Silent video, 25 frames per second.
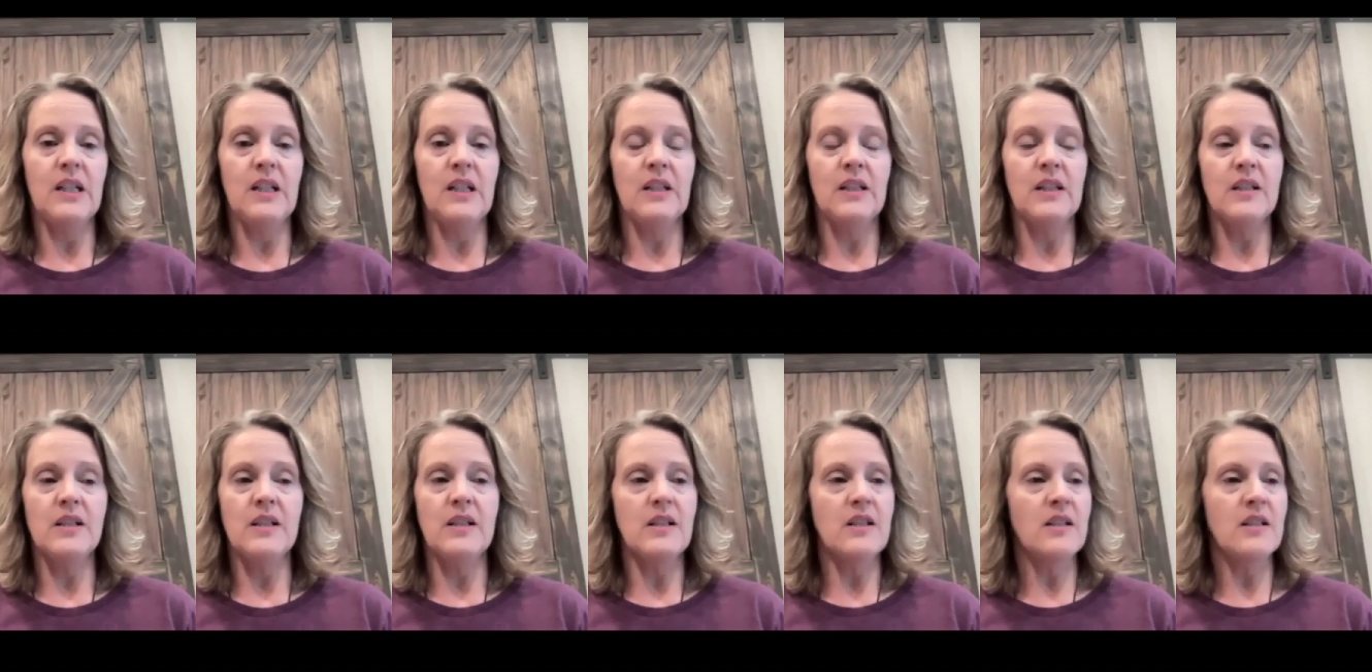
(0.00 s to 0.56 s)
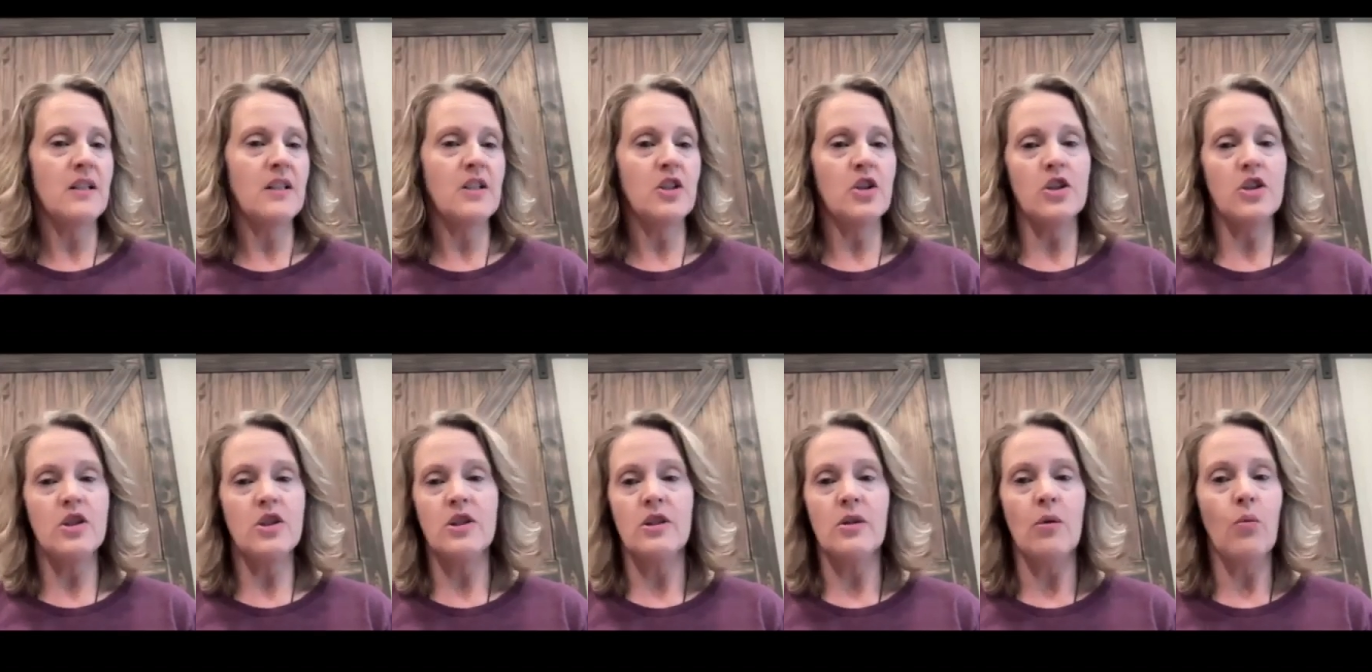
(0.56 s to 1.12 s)
And this isn't
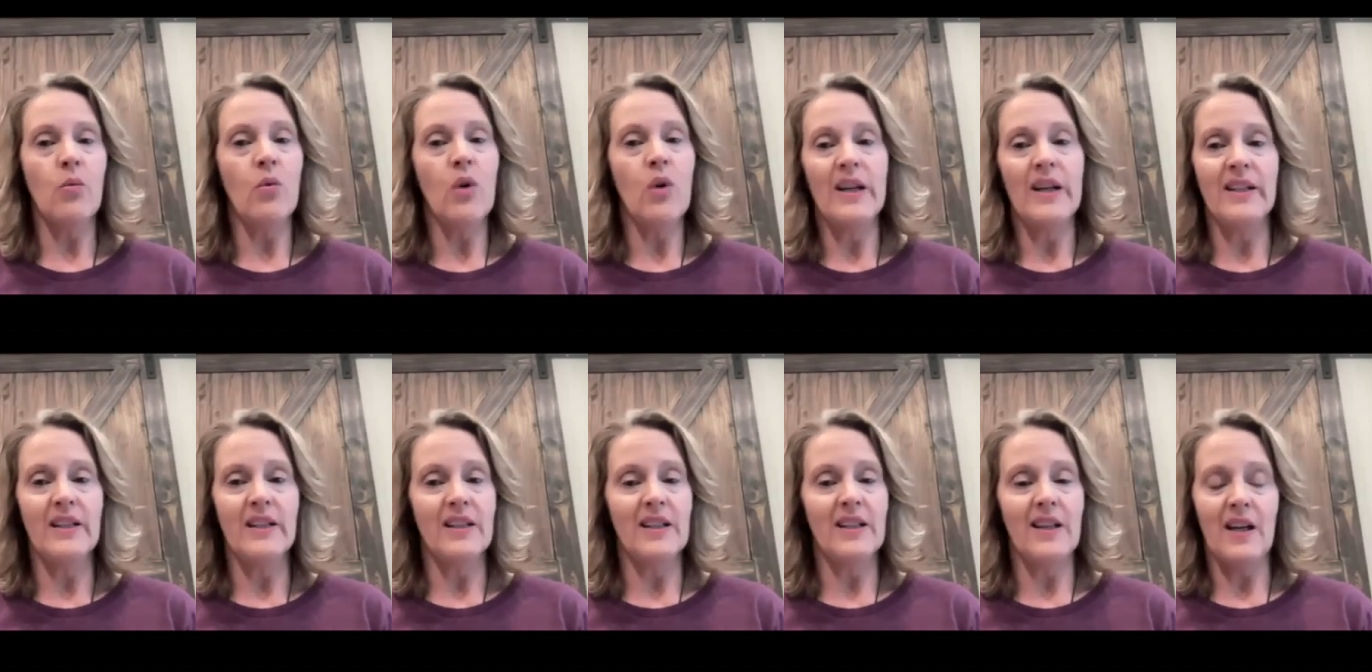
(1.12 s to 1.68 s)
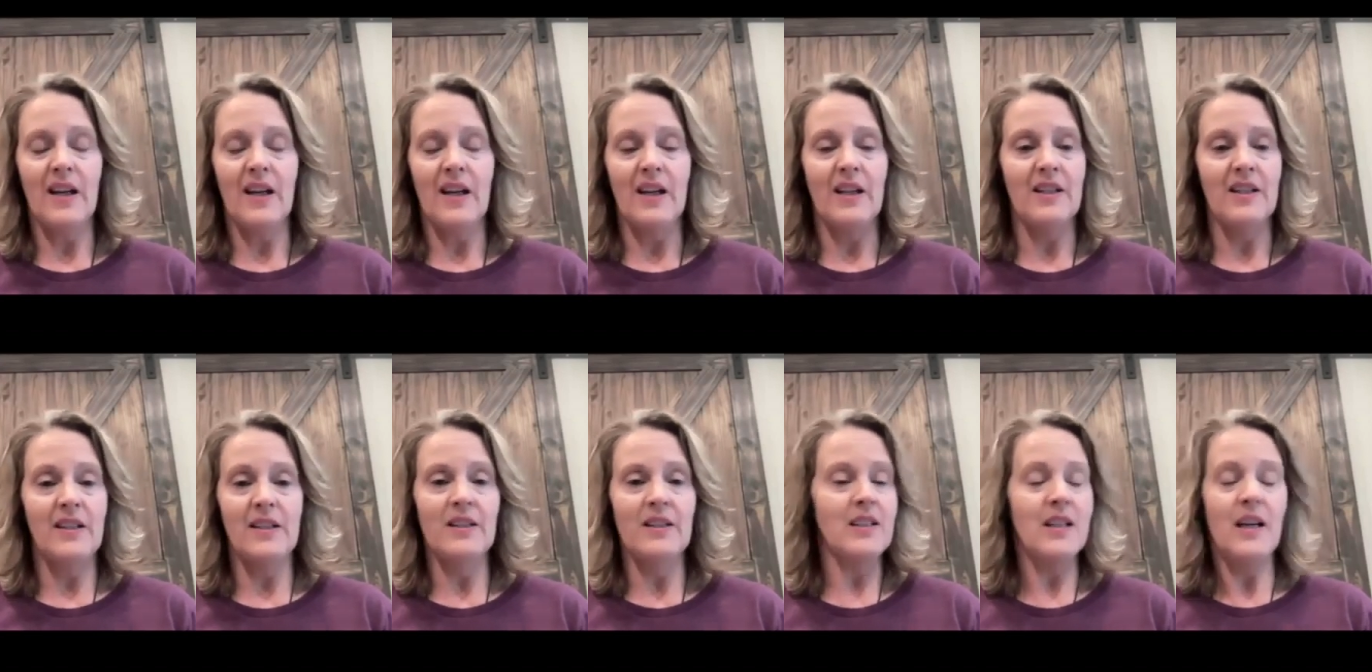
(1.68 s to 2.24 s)
just a one and
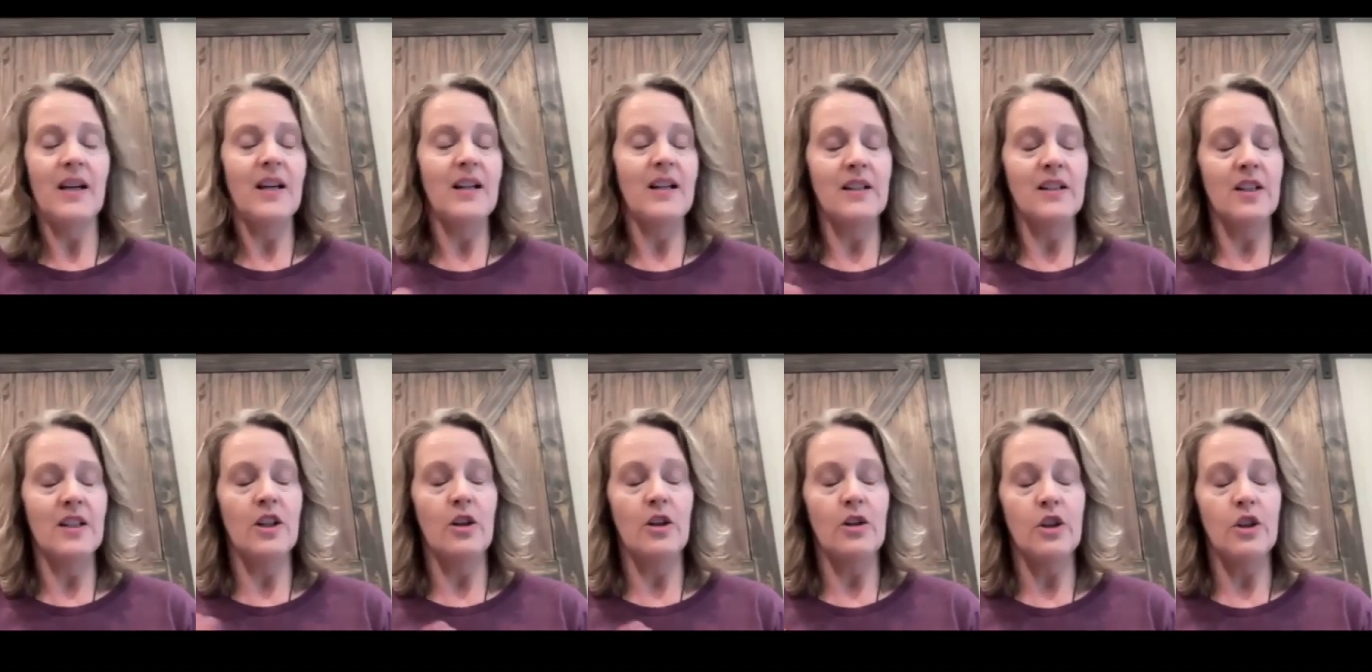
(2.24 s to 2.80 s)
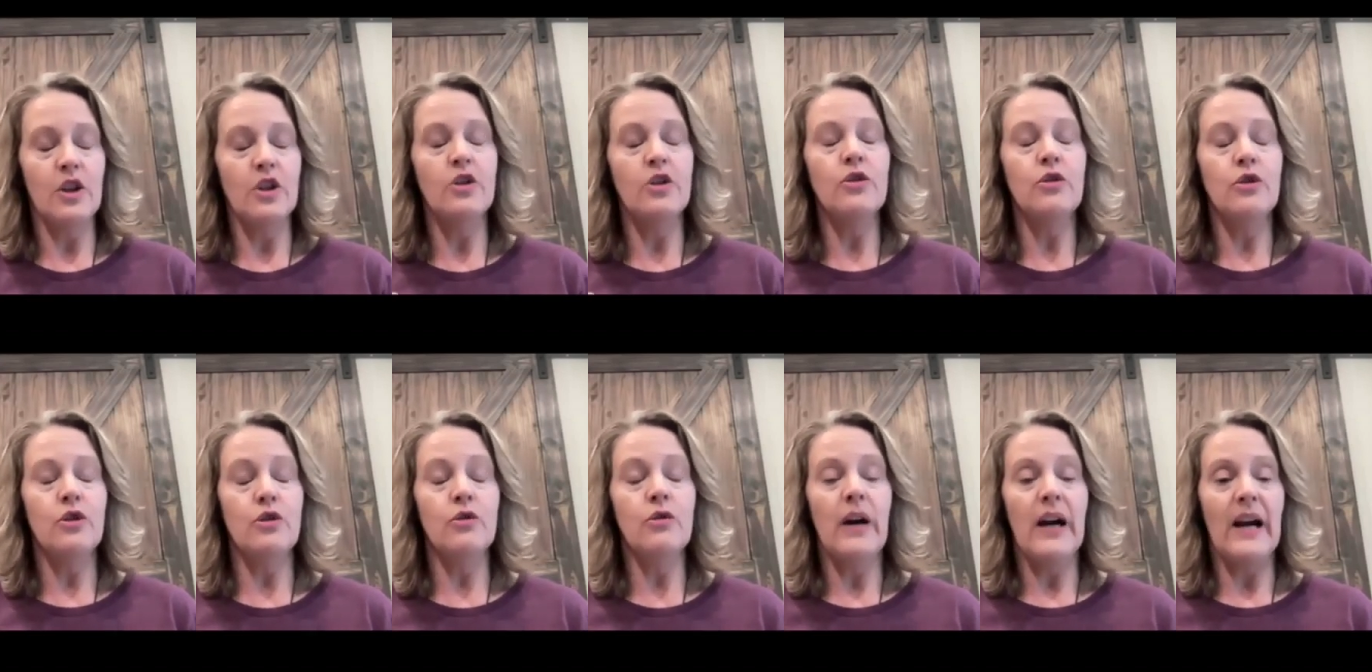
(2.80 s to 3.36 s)
done, you know,
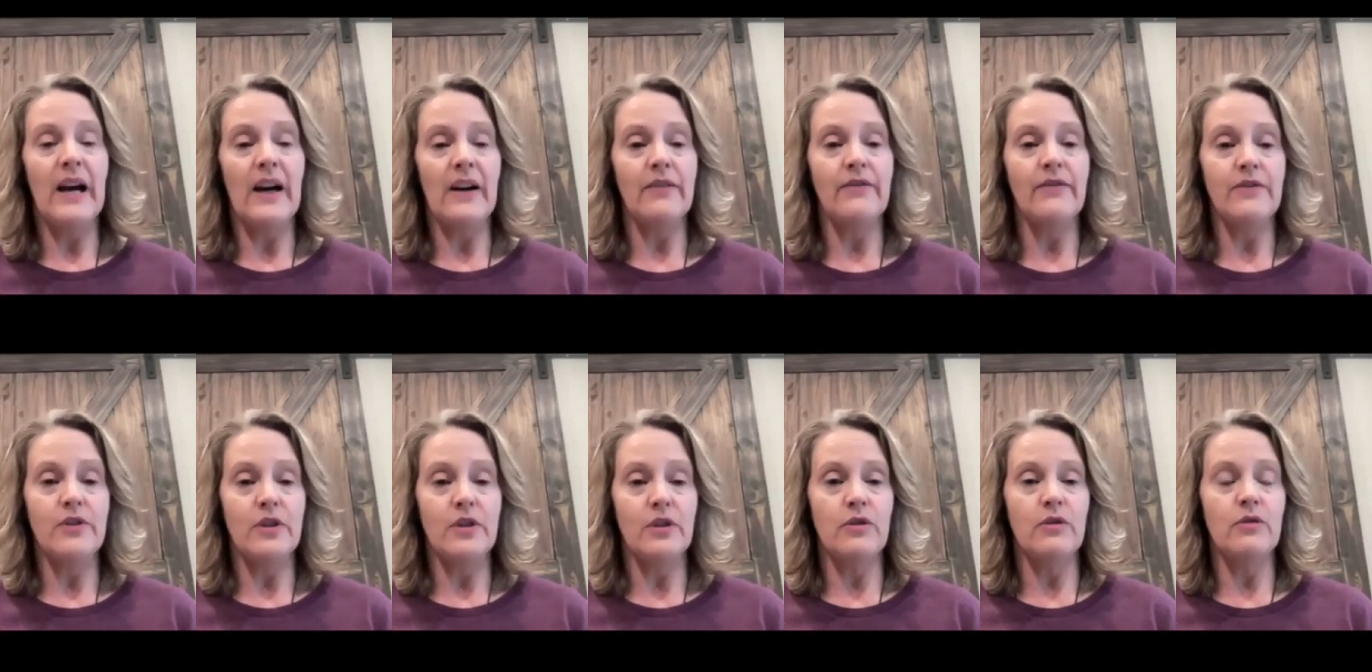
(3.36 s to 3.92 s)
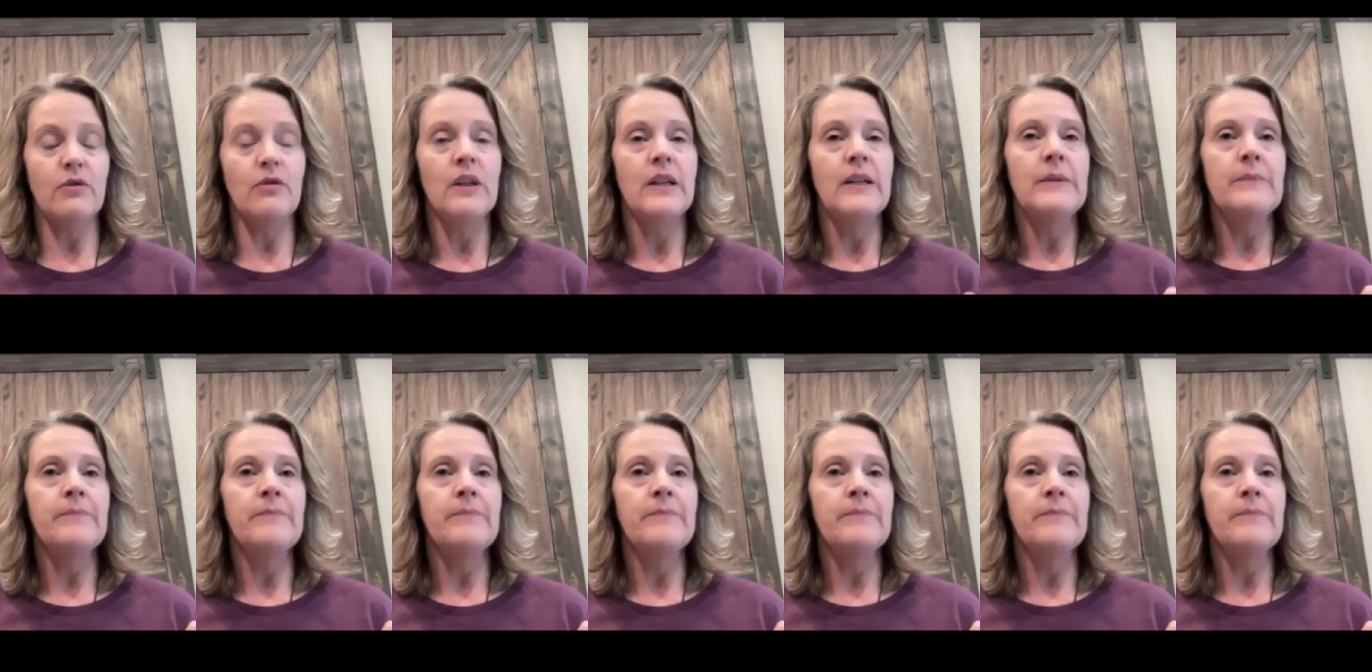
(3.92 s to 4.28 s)
you have to,